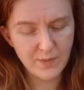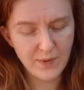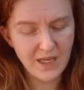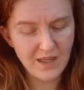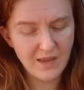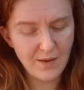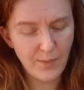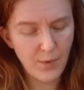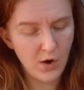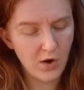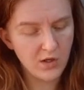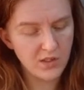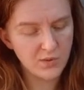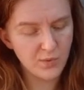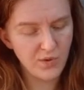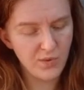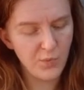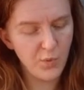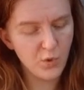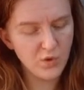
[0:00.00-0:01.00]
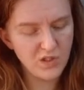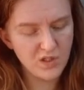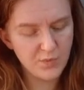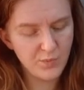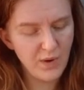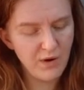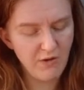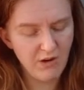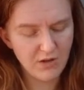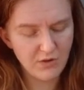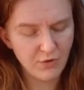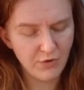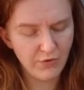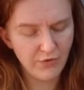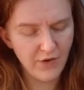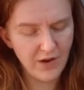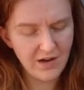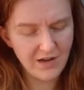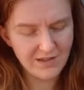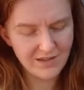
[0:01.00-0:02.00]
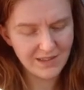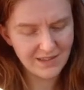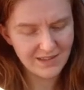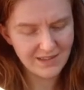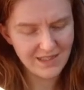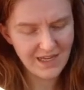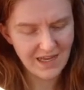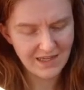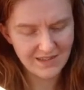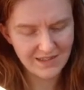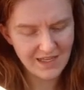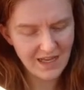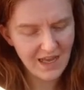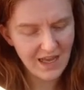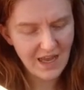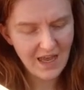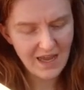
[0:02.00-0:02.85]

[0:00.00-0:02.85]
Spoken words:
play their parts with more spirit or finer success,